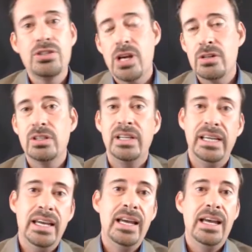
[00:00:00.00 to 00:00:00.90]

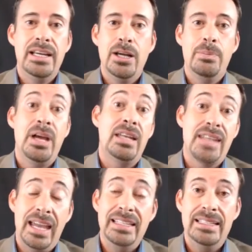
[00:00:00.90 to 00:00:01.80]
Generally, beyond
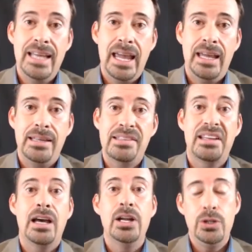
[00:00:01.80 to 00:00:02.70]
90 days,
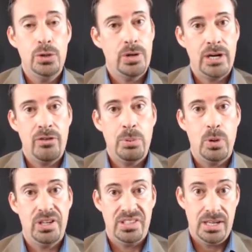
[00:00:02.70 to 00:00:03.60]
a new credit
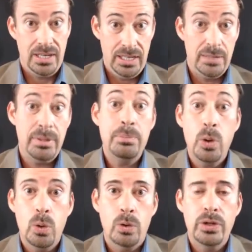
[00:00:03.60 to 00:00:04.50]
report is going to need to be
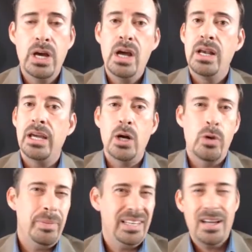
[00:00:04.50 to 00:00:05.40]
pulled. Now, you don't
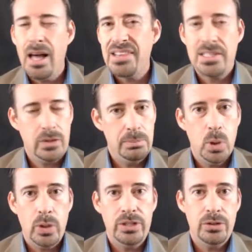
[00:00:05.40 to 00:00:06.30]
want to be constantly
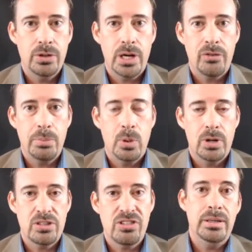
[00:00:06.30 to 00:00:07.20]
pulling new credit
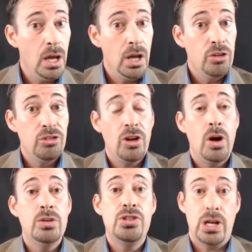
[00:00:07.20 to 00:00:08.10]
reports.
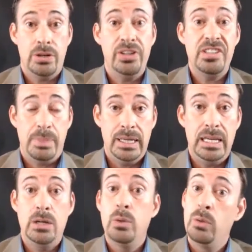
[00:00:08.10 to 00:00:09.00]
So generally
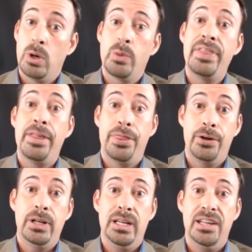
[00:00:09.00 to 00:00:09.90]
speaking, when we're within
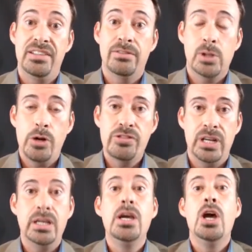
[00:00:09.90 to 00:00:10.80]
30 days of closing,